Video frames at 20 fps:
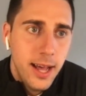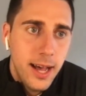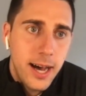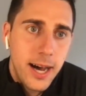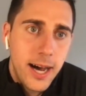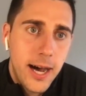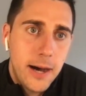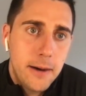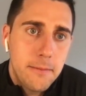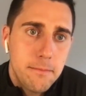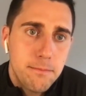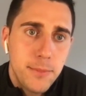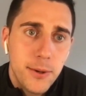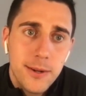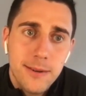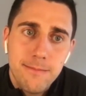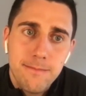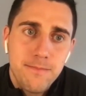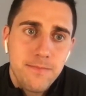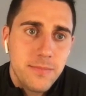Um,
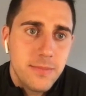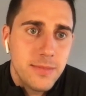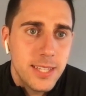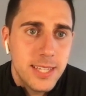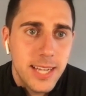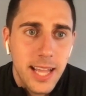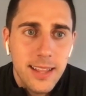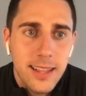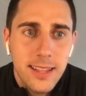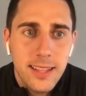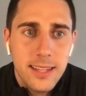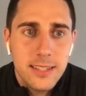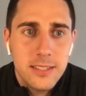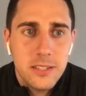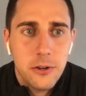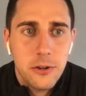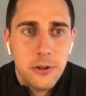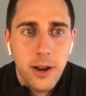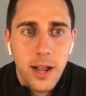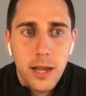but the daily things
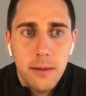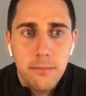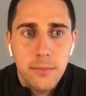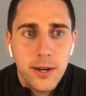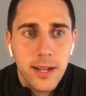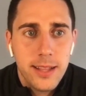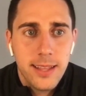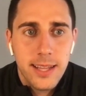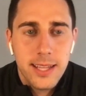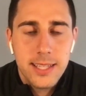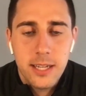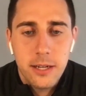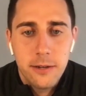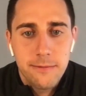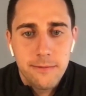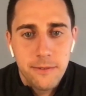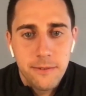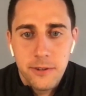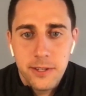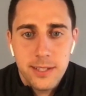are grind, but I think it's
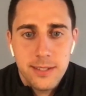helpful.